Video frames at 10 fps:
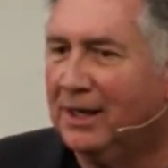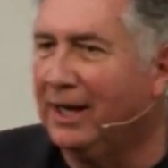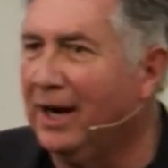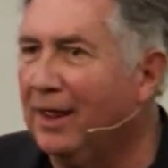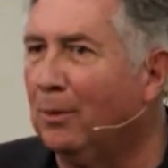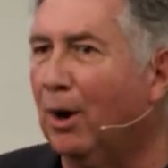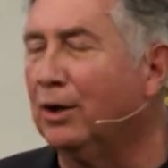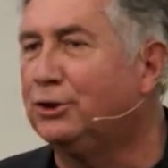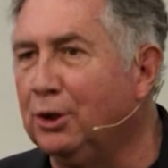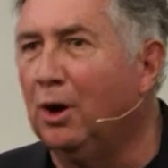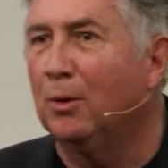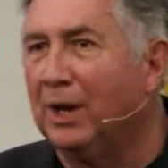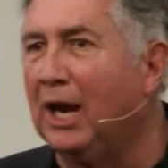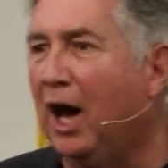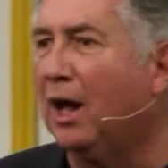In other words, you don't
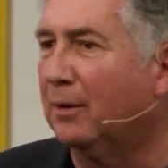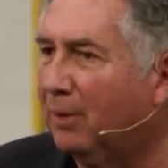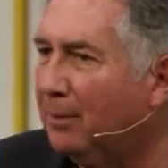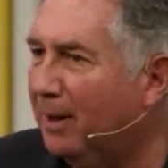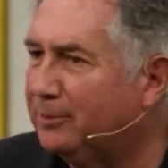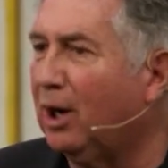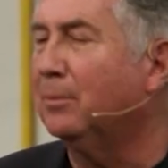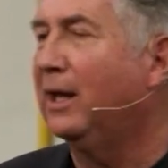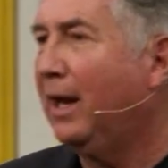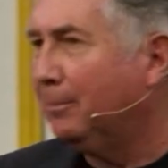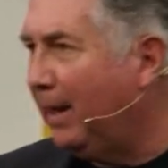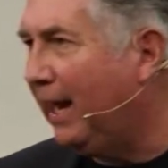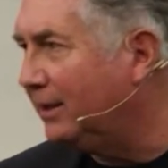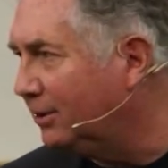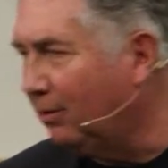really honor the blood by talking about how
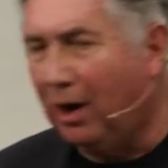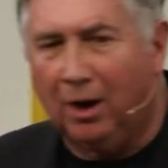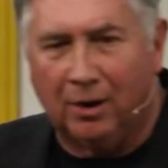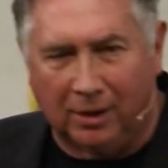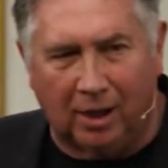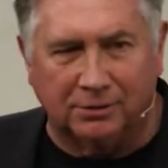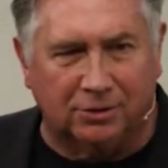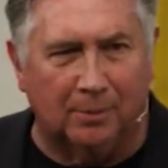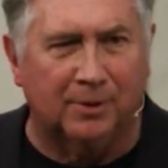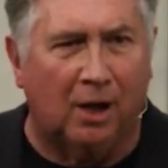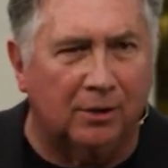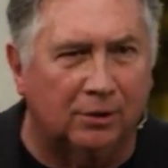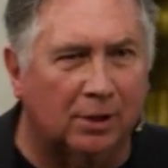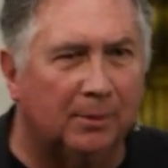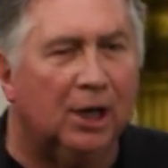bad you are and all, trouble, all your
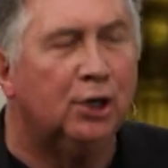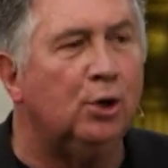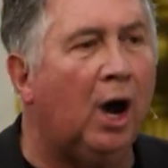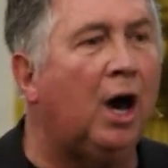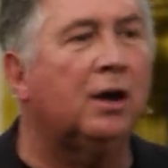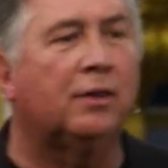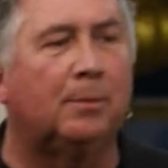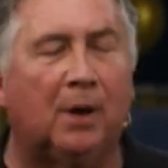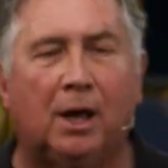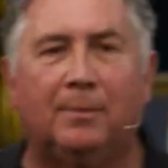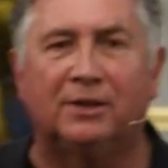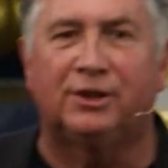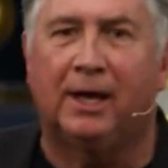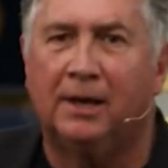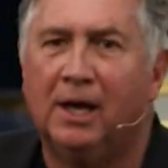trouble. You honor the blood by
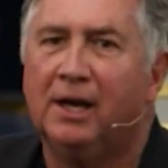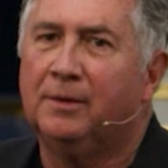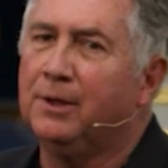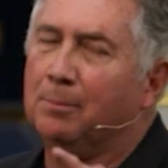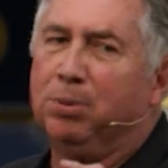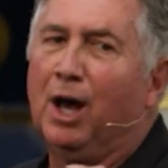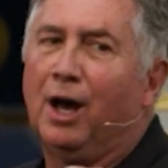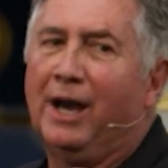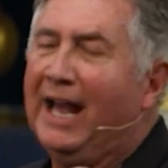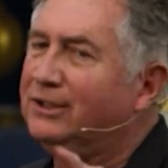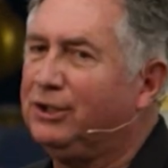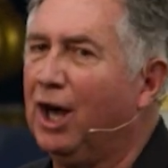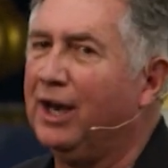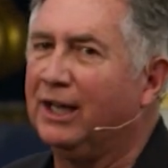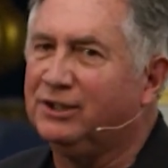saying, the blood has
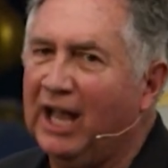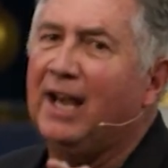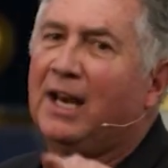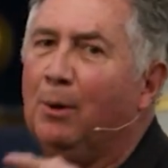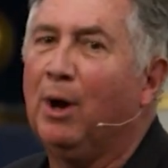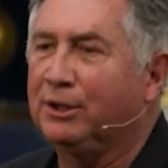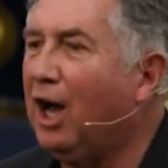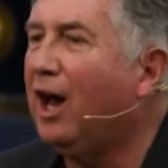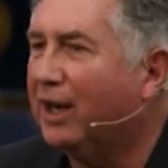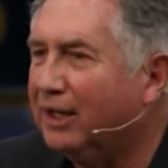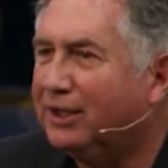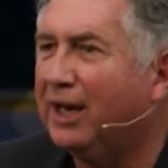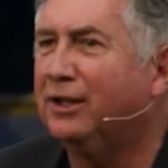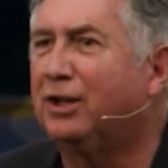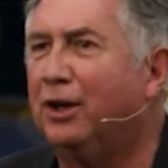done exactly what God
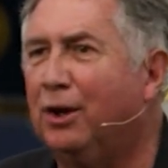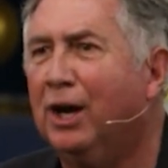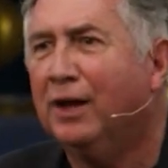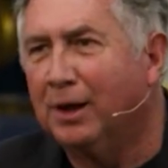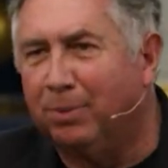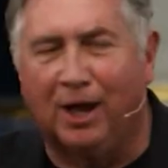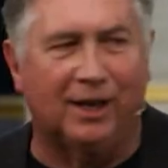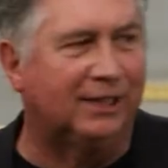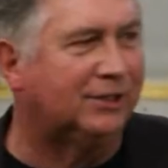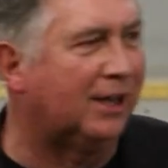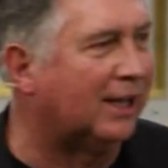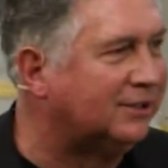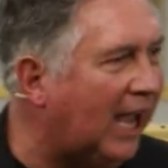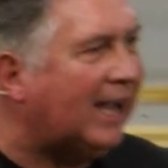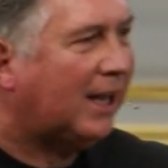intended to do. The blood has done
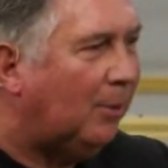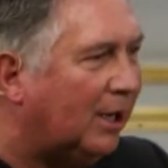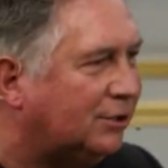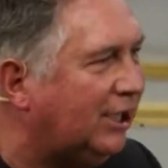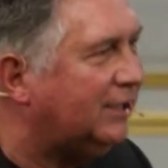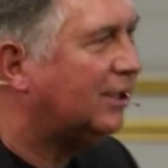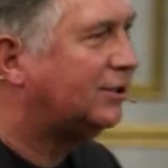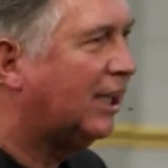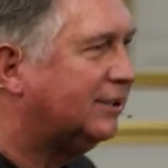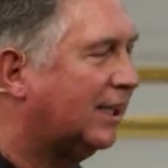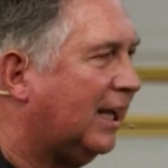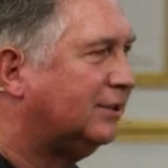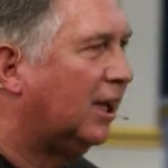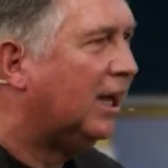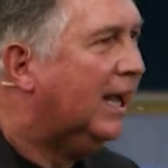exactly what Jesus says it has
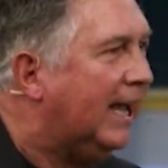done.